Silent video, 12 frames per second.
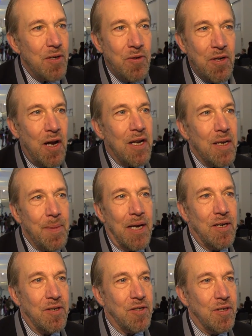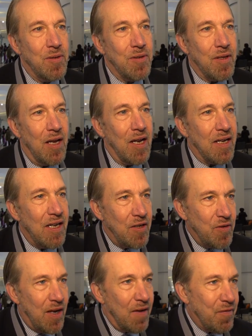you're talking about issues like
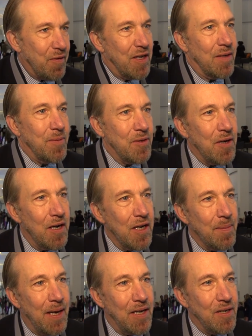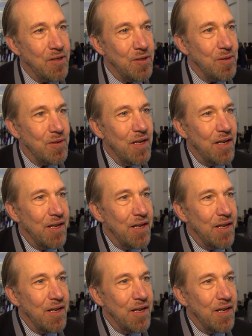internet freedom, you're talking about issues